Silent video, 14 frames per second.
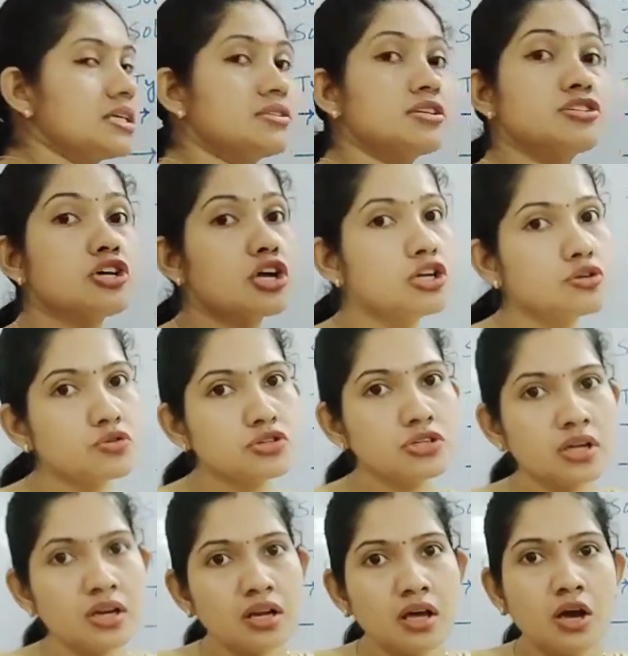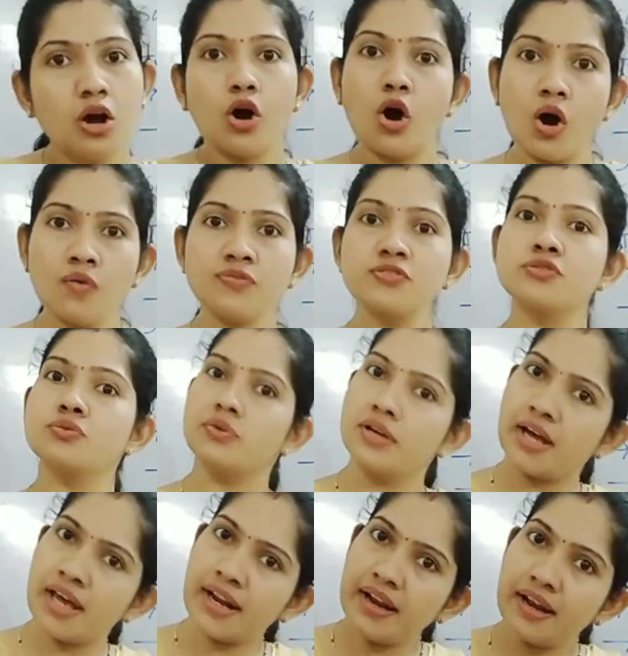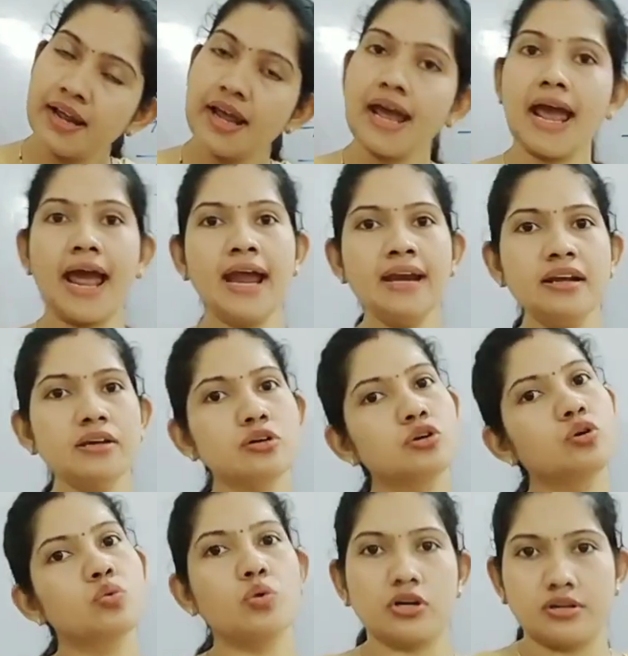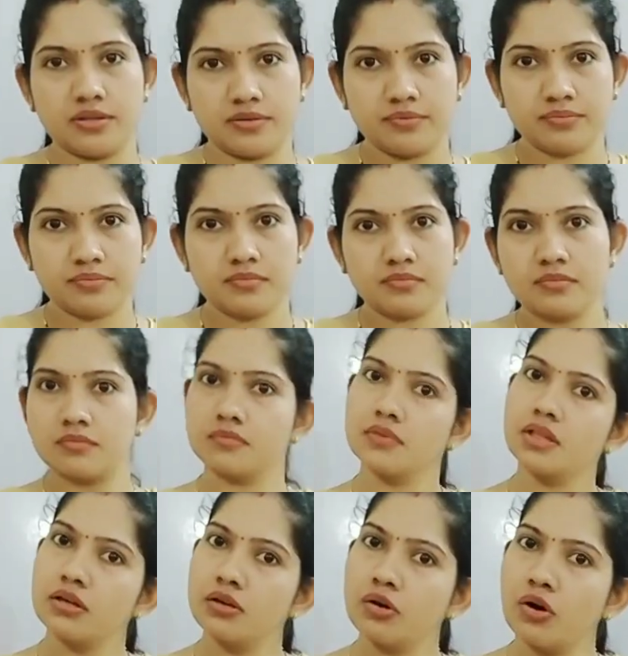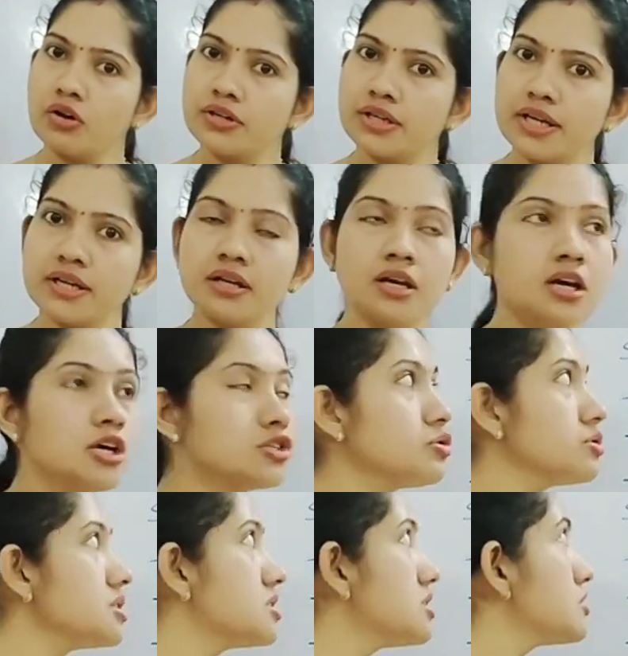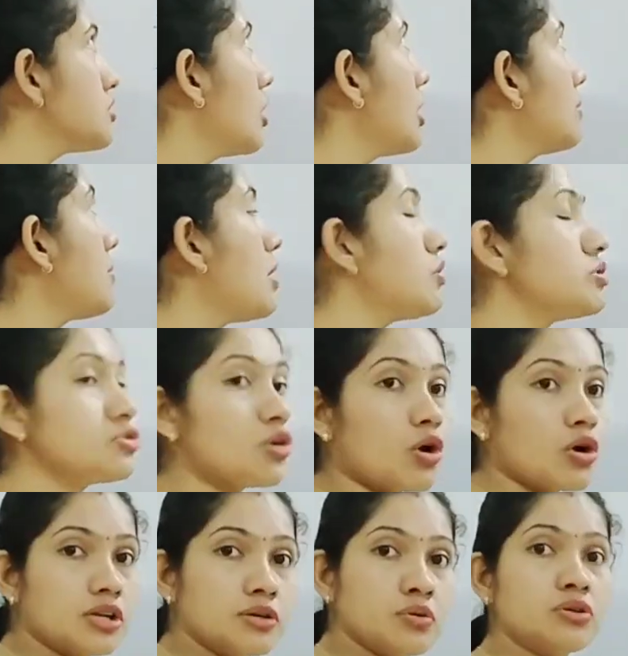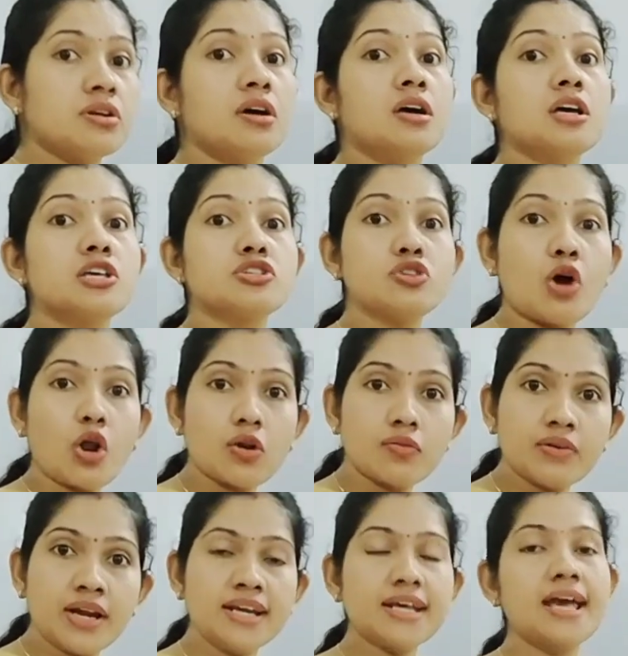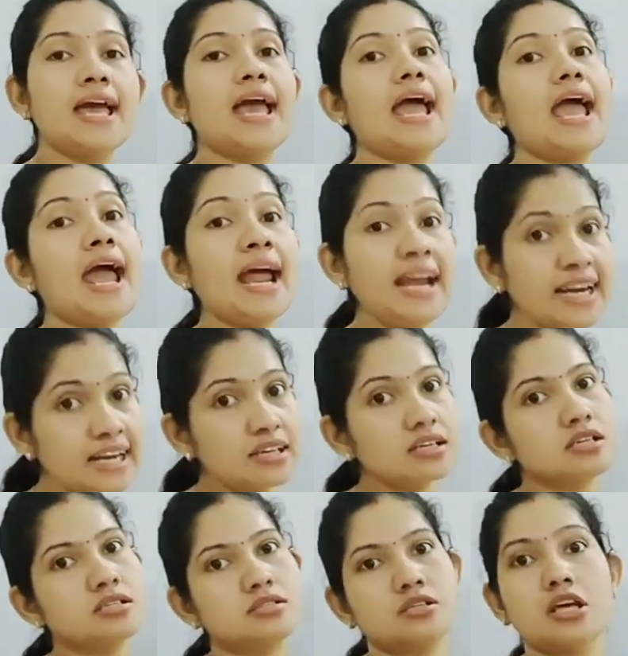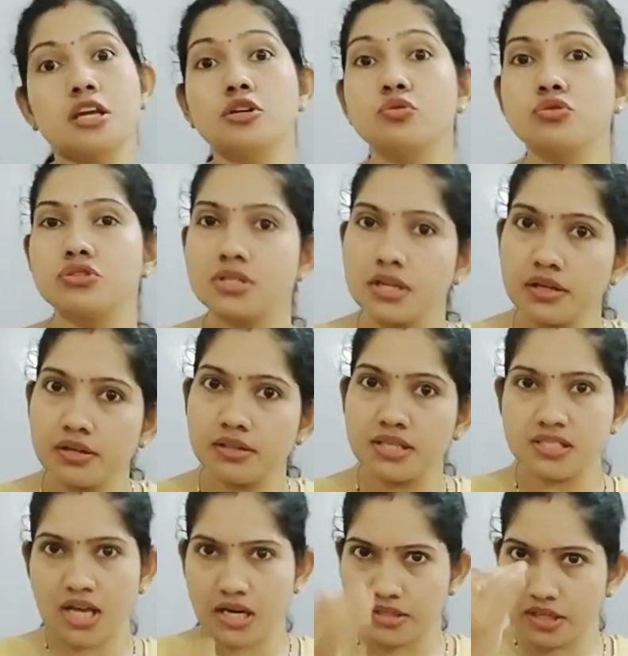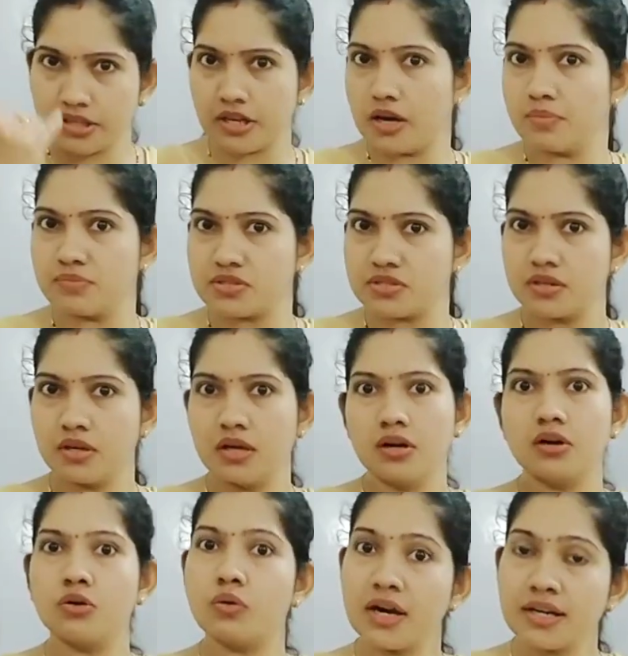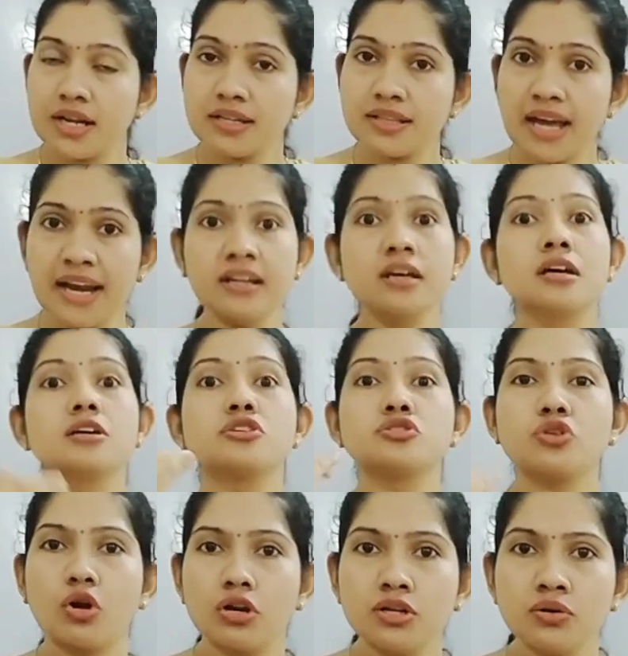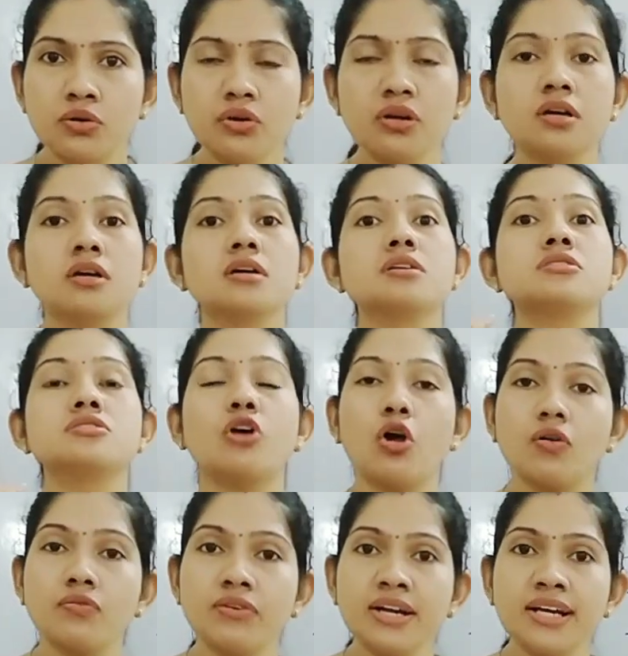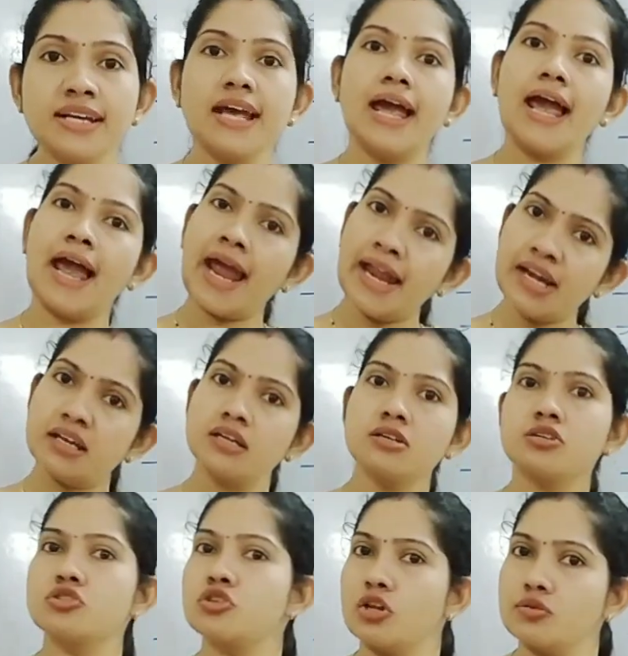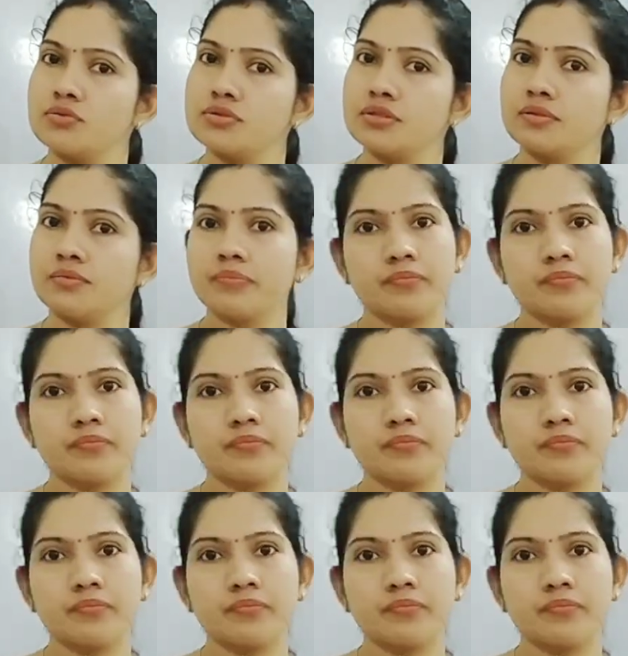is a solution of sugar and water. Got it? So this is all about solute, solvent and solution. These are the terms. What are that? Solute, solvent and solution.